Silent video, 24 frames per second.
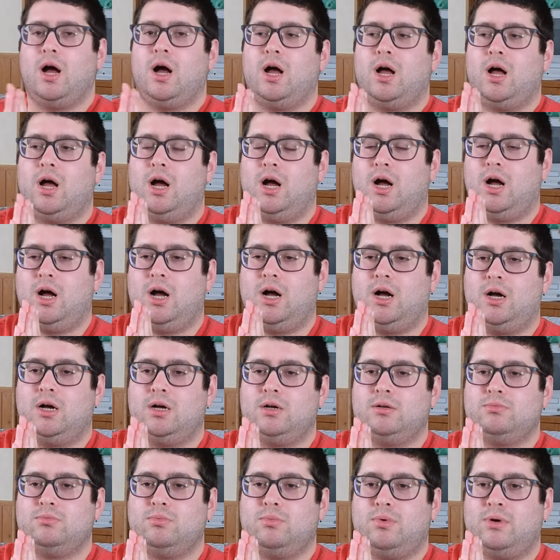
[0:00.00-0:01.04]
Uh,
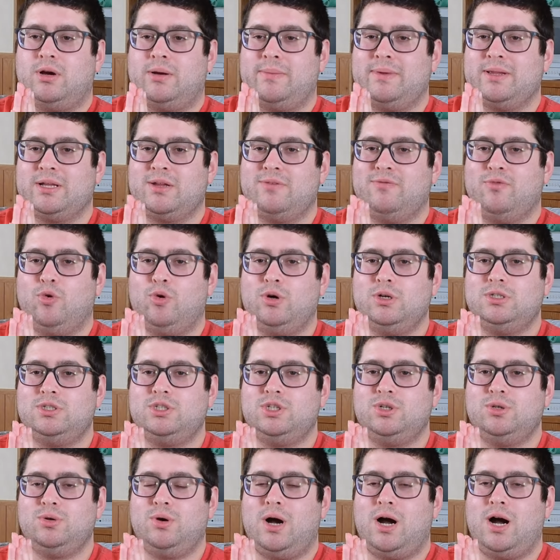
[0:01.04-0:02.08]
what am I looking forward
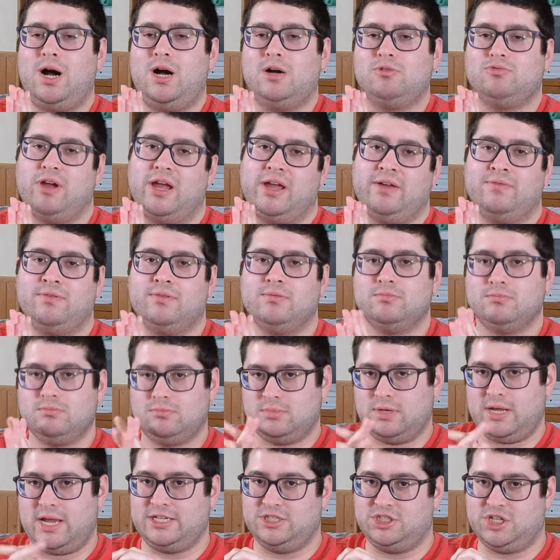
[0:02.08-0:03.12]
to? Uh, Rafe
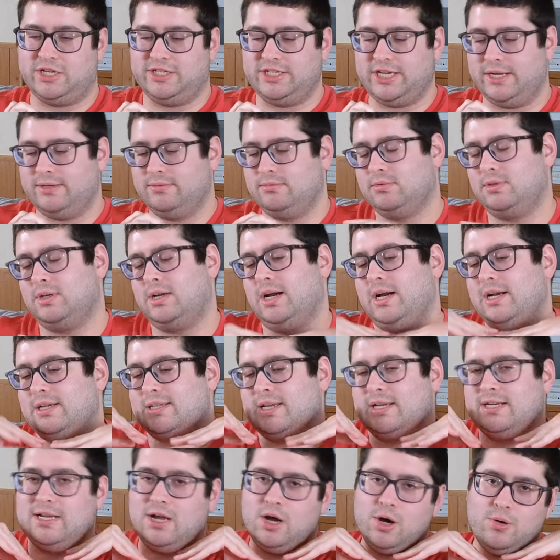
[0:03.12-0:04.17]
and JJ because
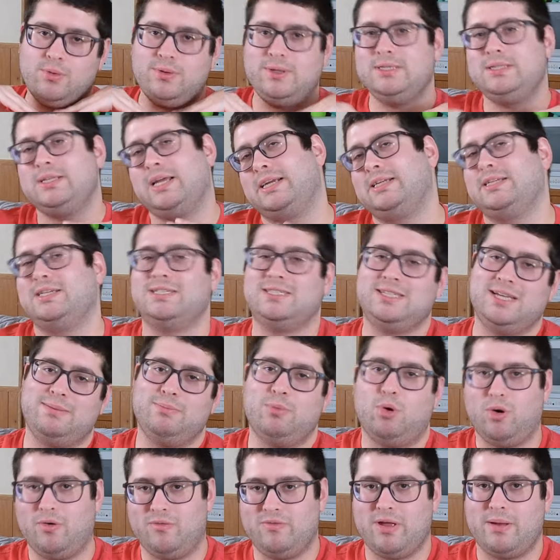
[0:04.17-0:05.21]
I always like to see
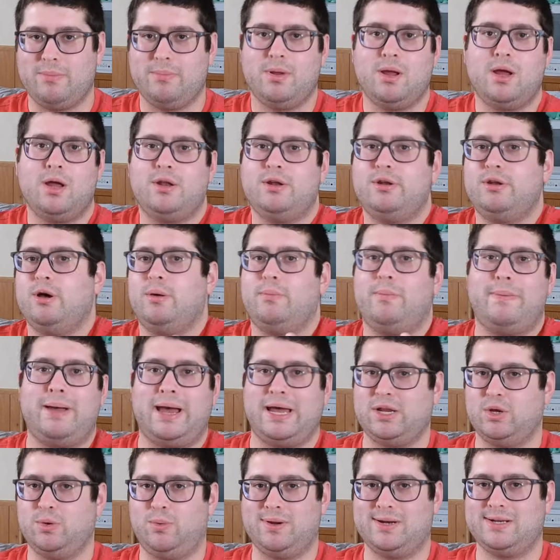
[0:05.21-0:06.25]
more of them, no
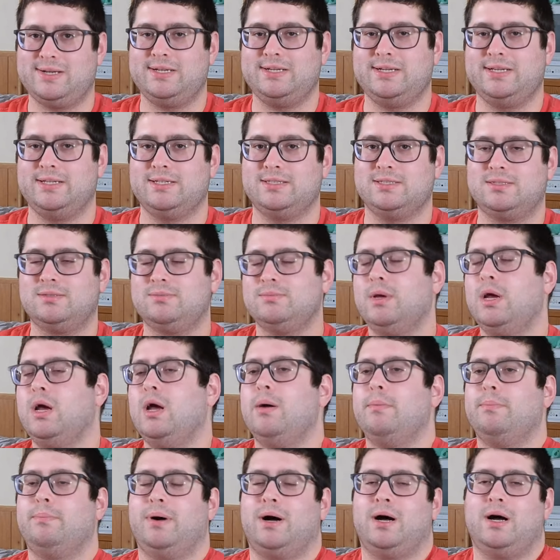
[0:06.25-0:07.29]
matter what it is.
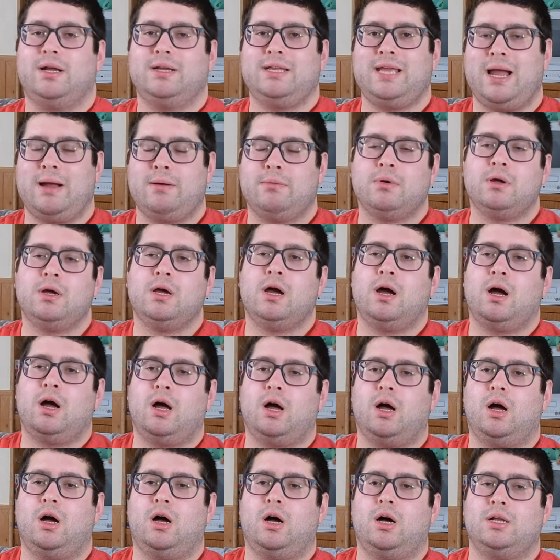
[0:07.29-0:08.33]
But yeah,
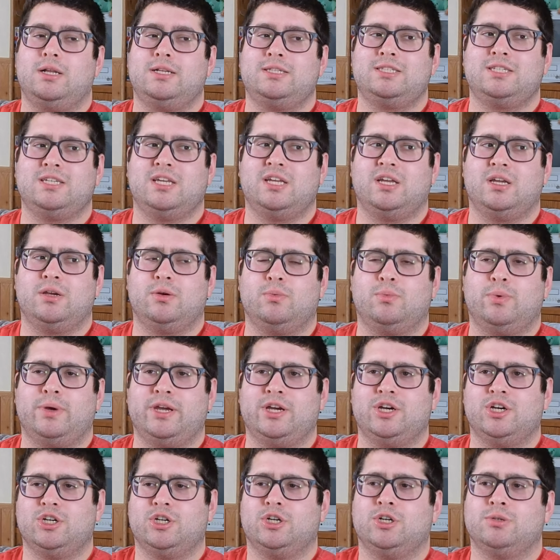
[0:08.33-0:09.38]
uh, let's see. We
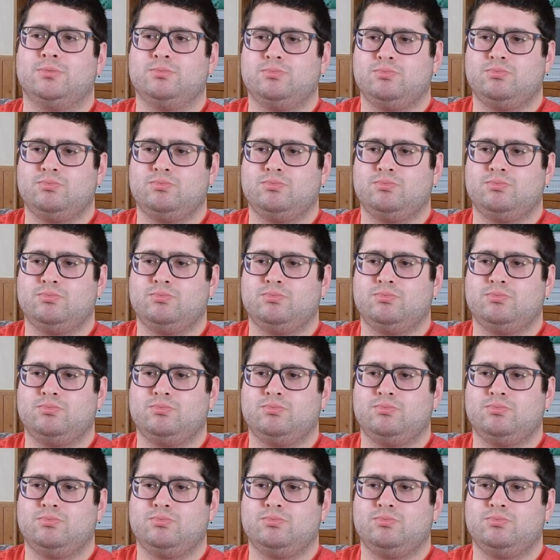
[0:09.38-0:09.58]
are